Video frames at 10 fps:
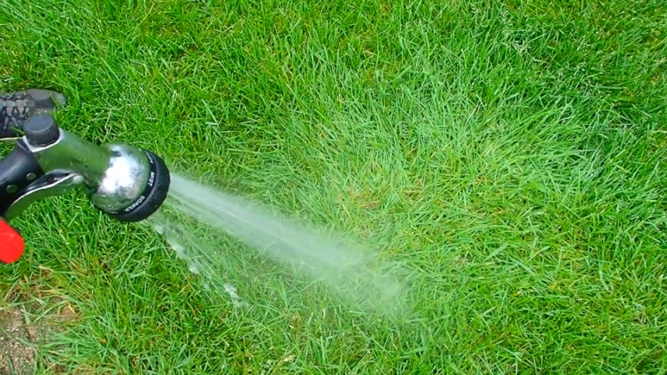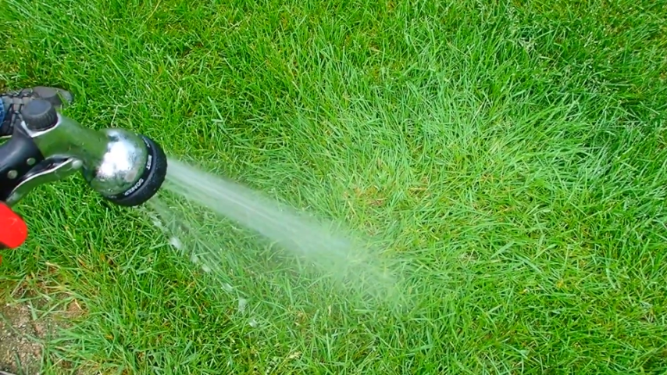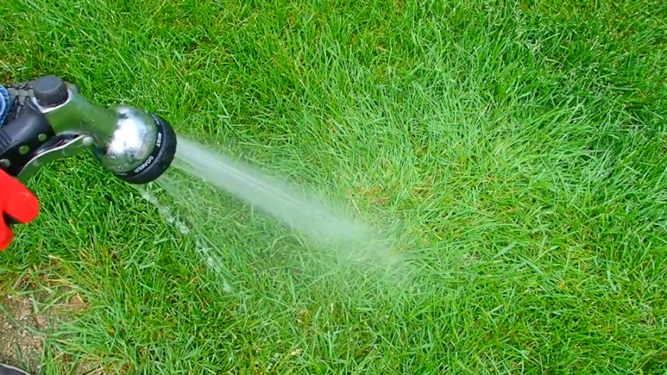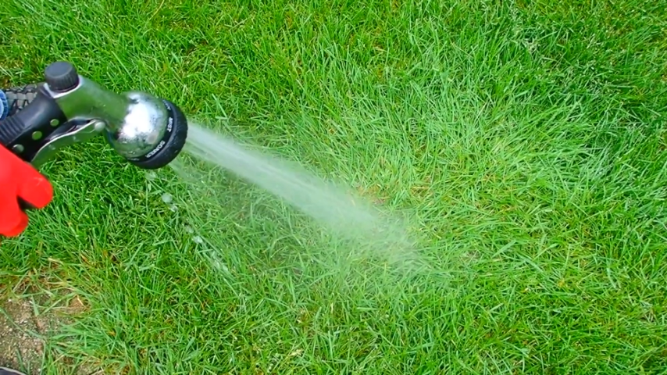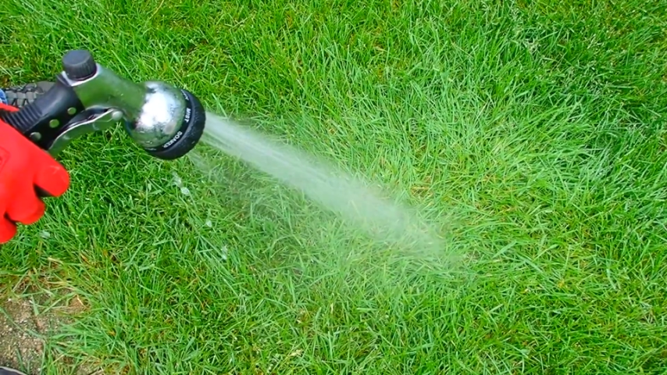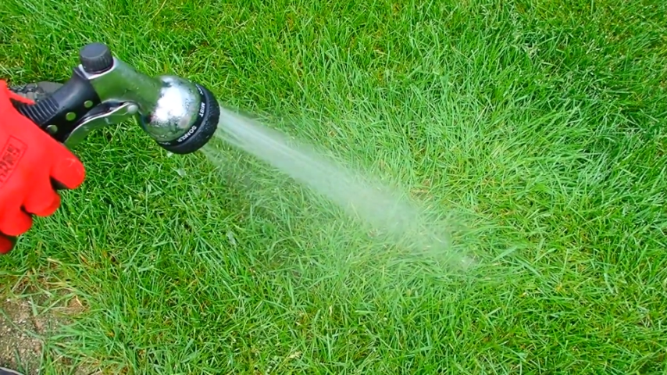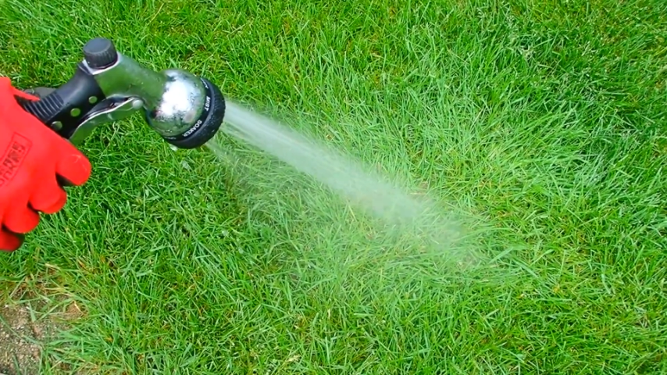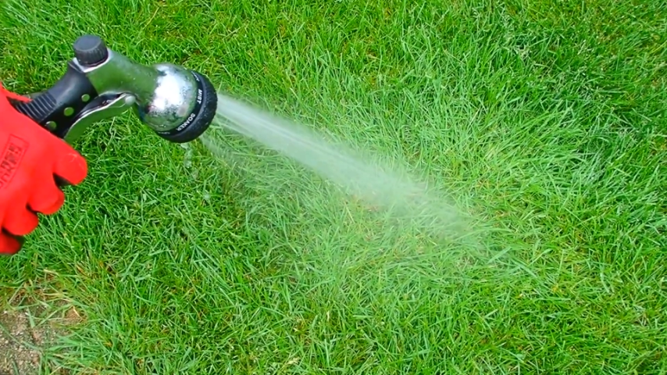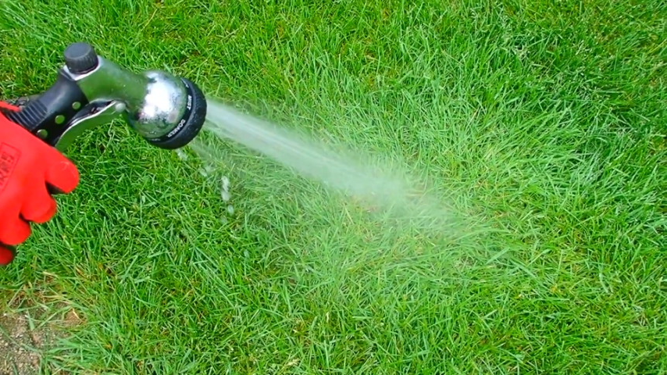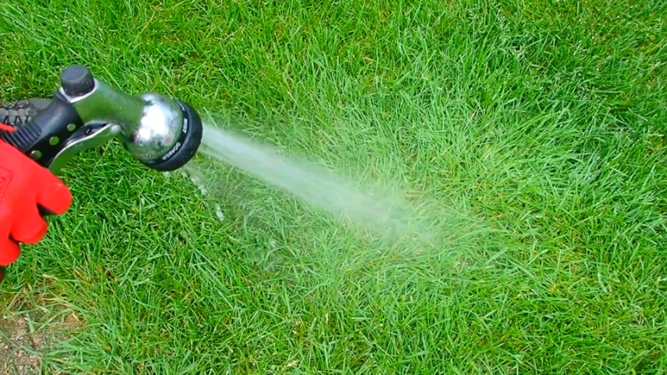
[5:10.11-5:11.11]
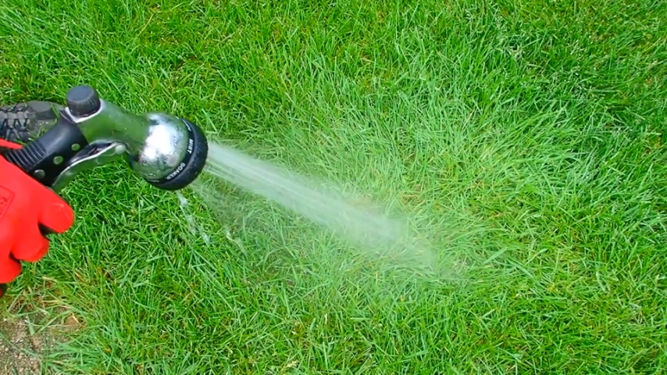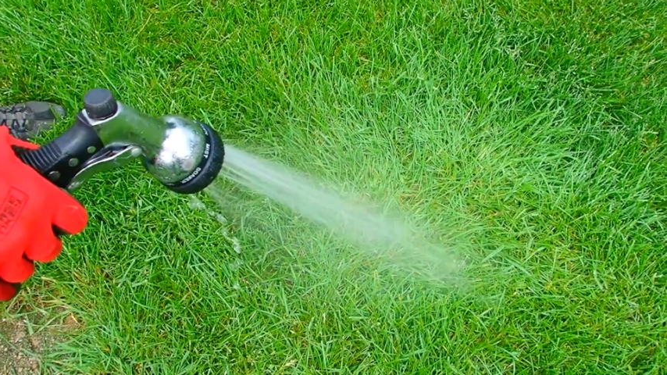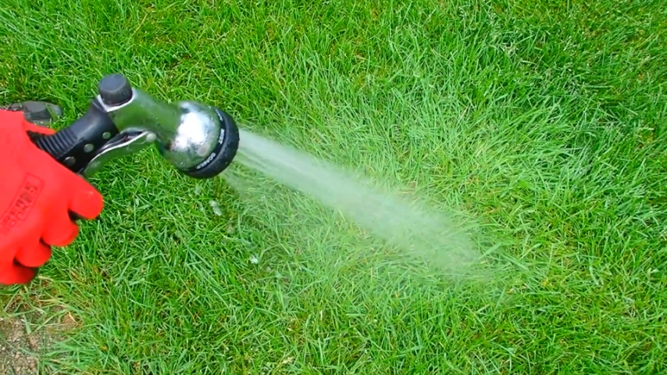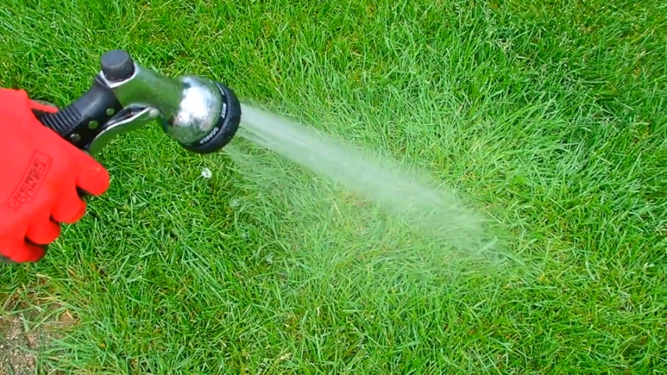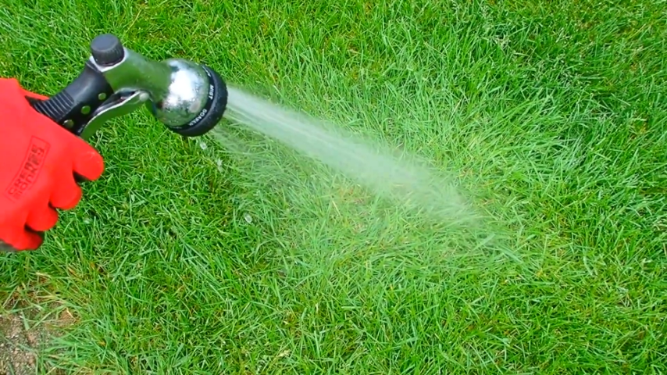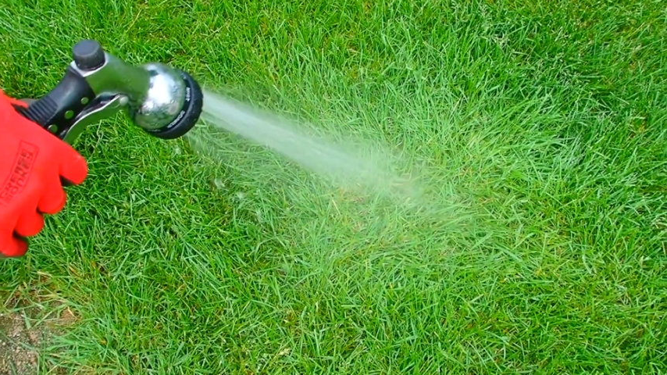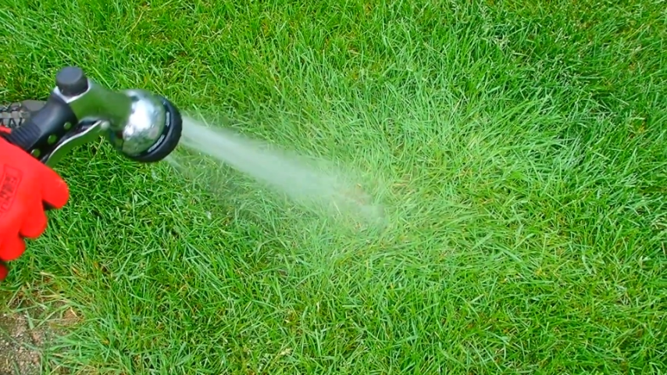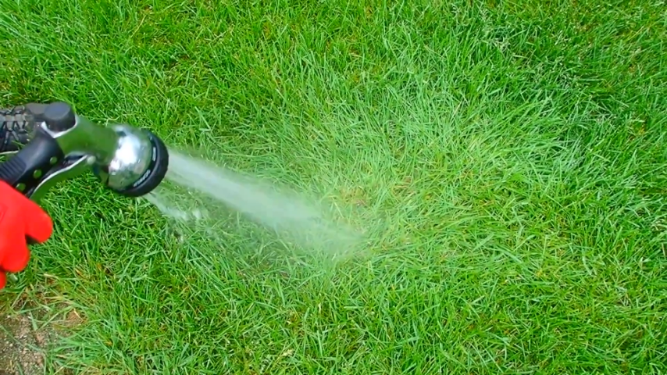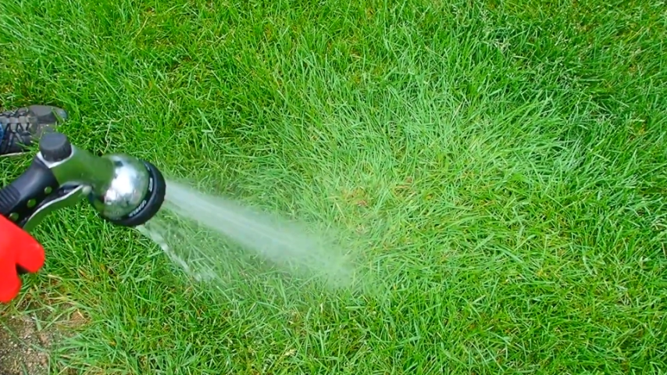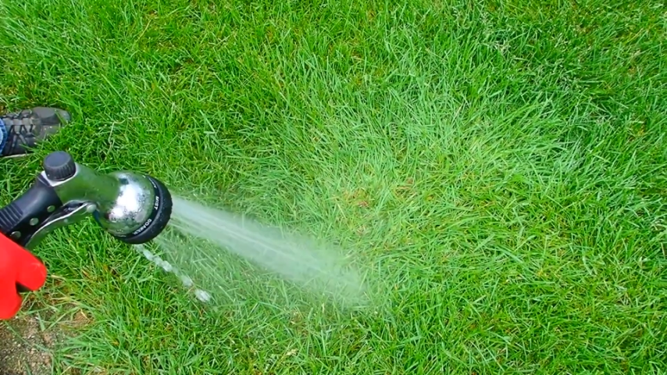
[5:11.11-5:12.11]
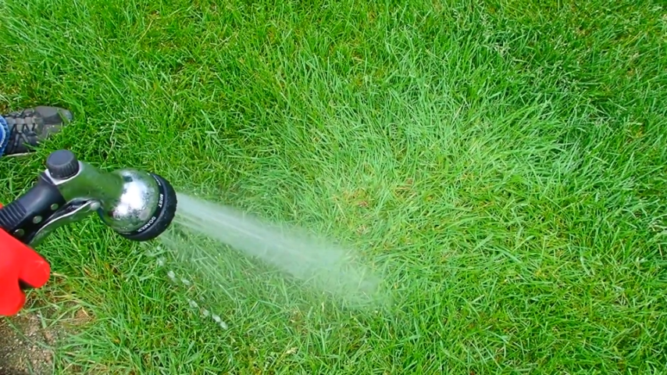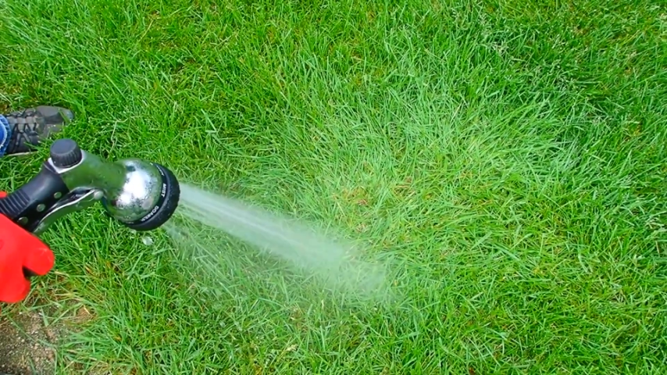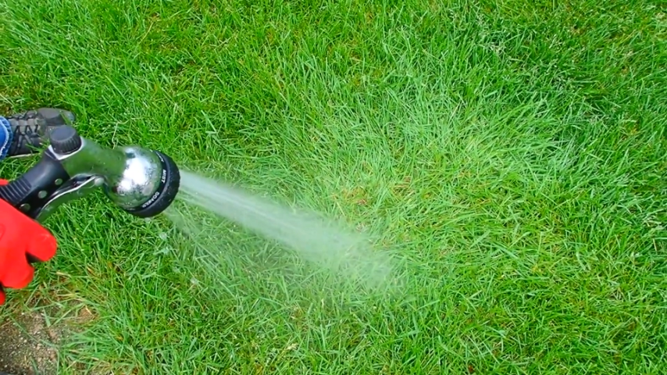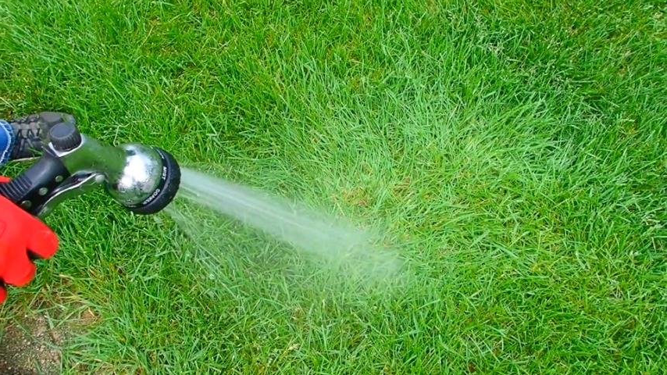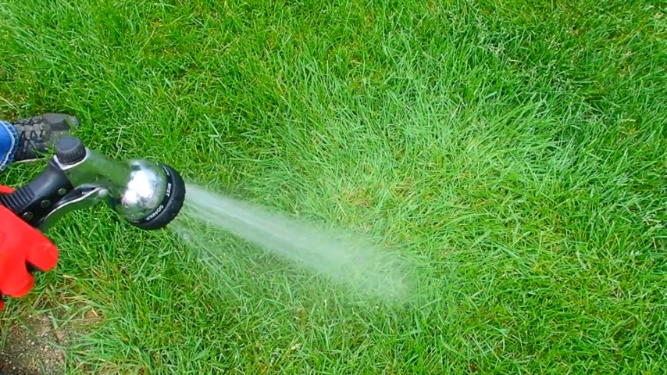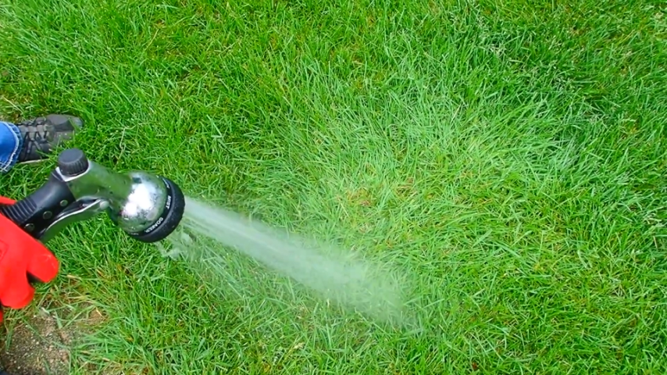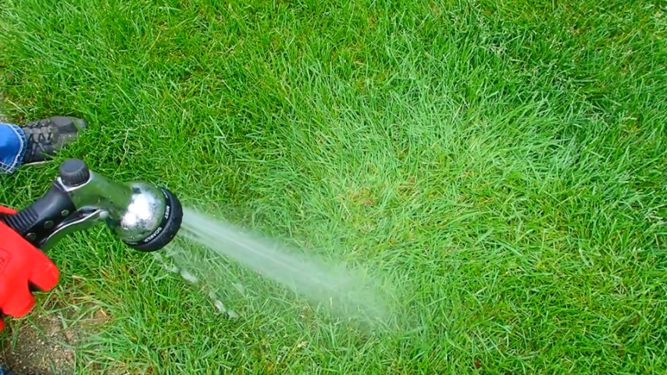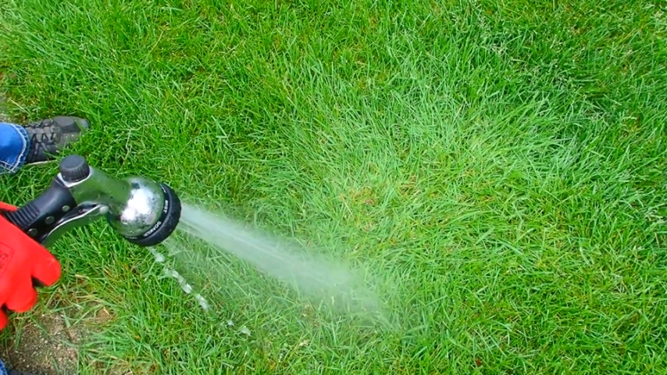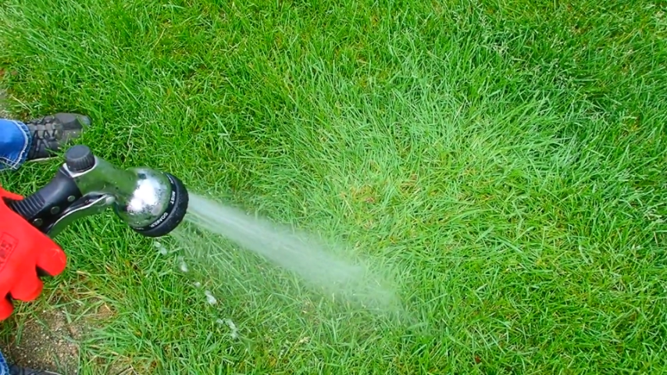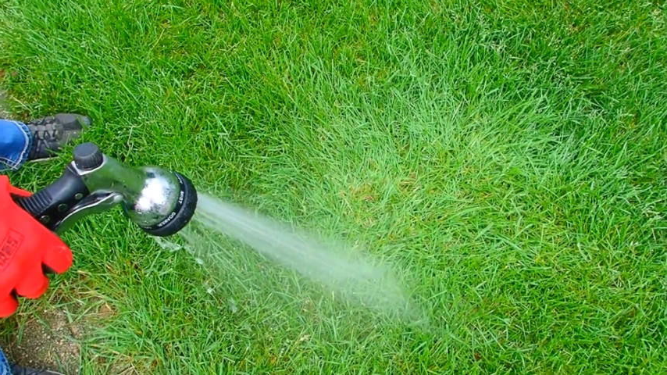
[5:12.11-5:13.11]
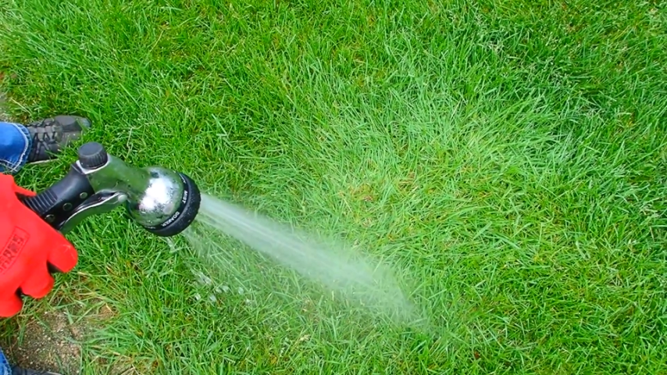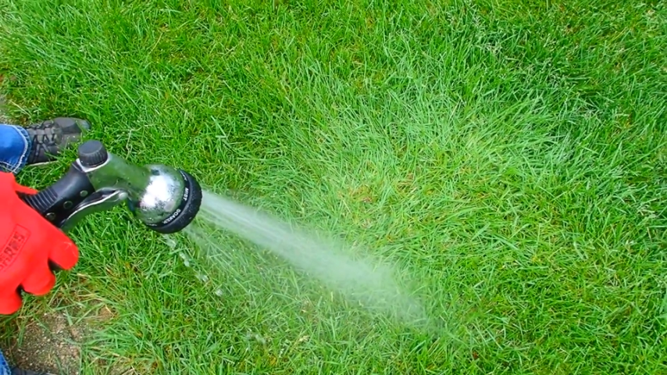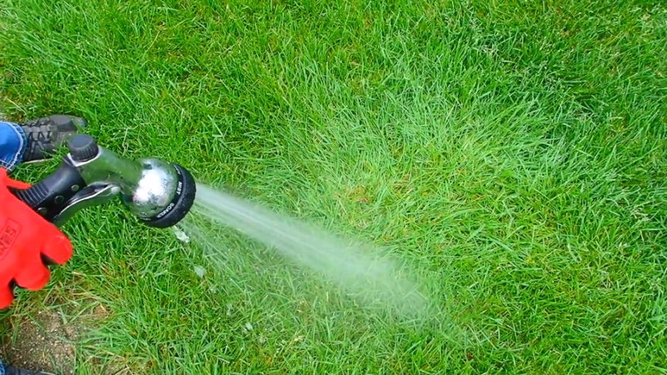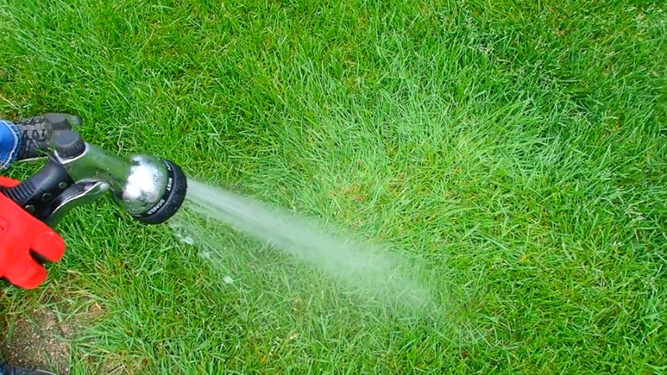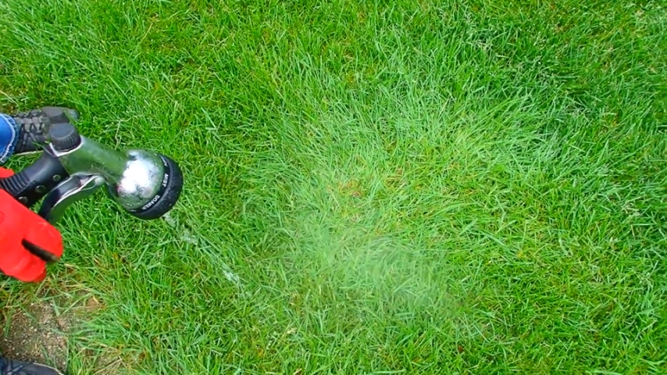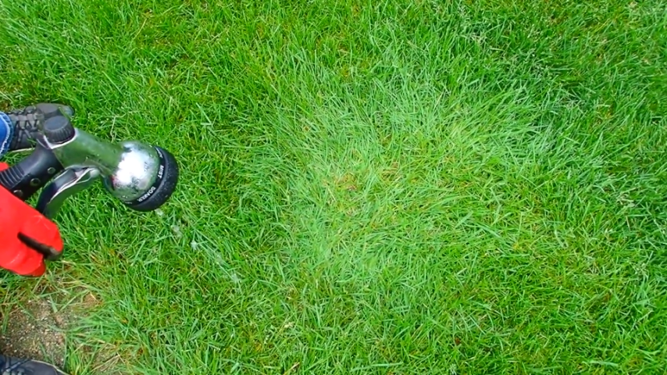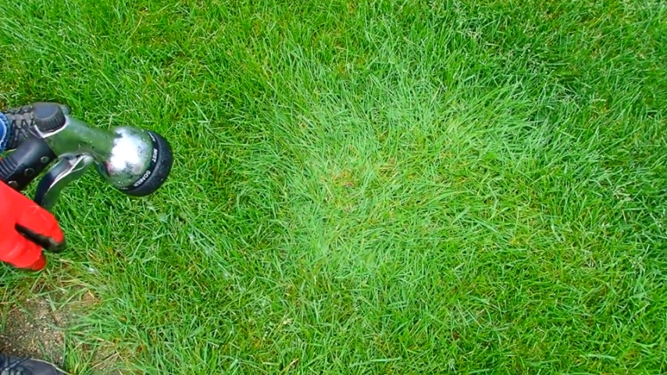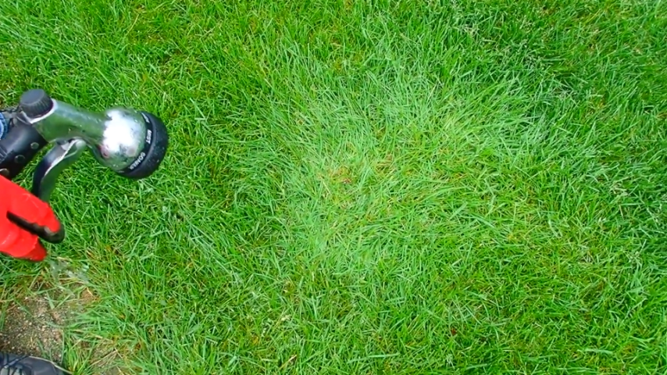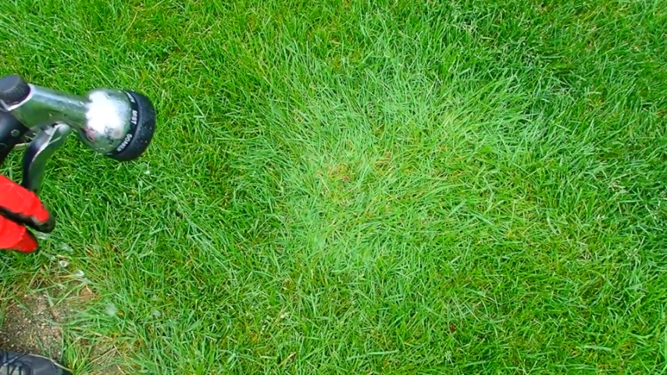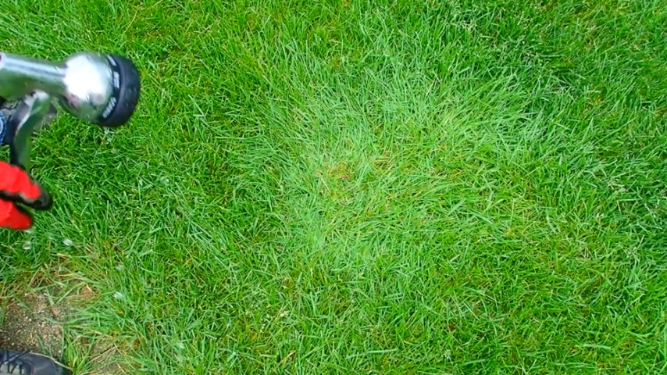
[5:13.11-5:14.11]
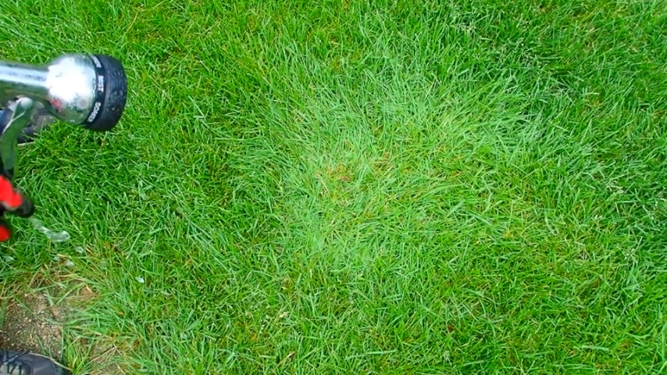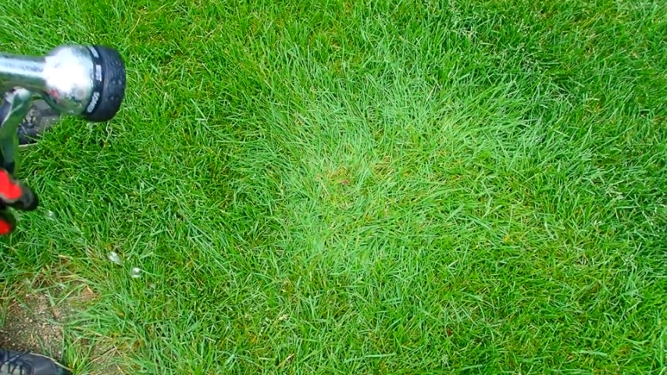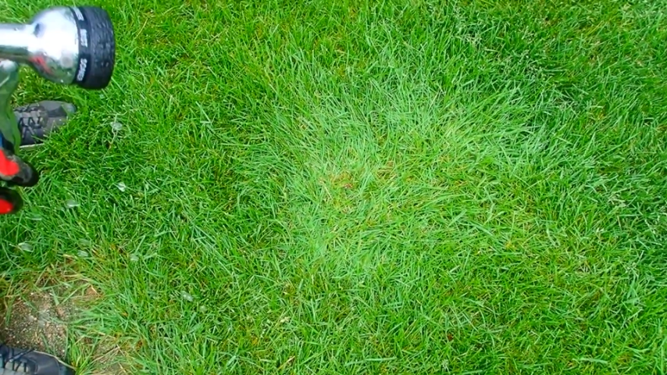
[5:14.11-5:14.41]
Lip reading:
(no speaker visible)